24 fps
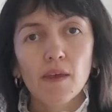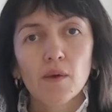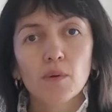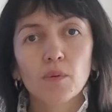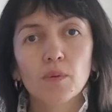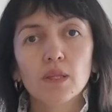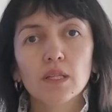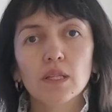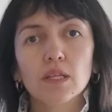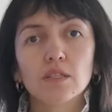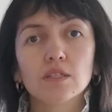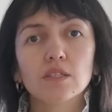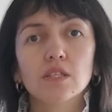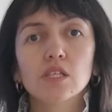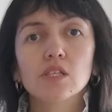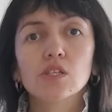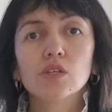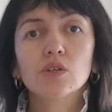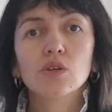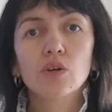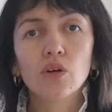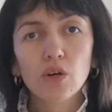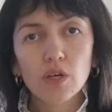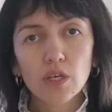will
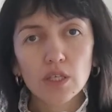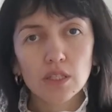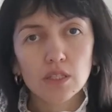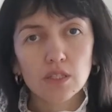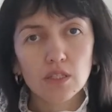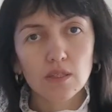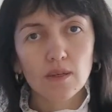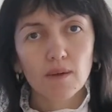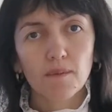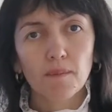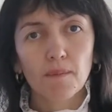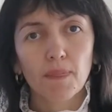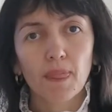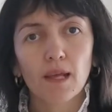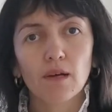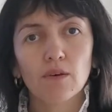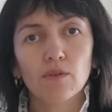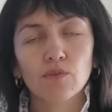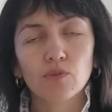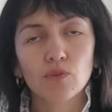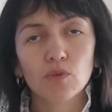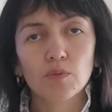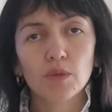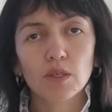discourage
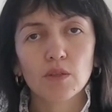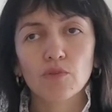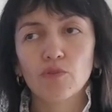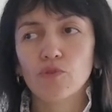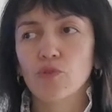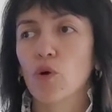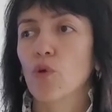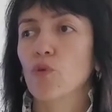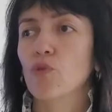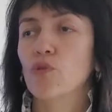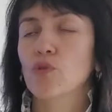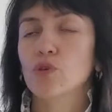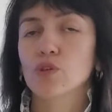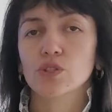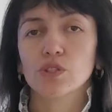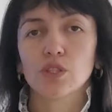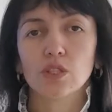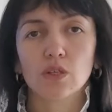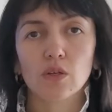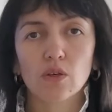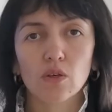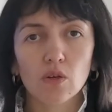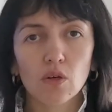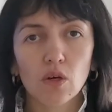women for
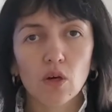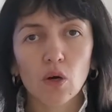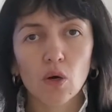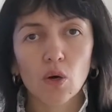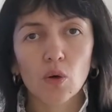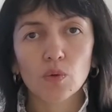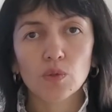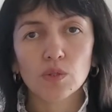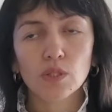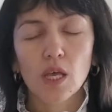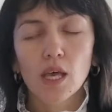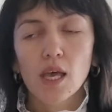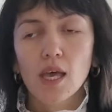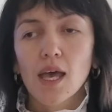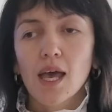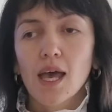further growth,